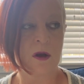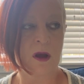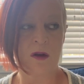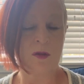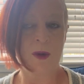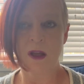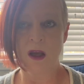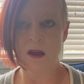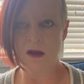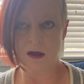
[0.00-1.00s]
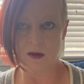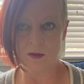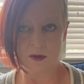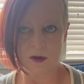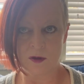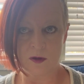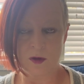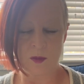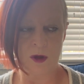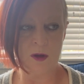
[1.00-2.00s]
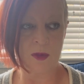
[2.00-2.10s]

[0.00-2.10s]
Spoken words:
everybody hated him because he was so mean.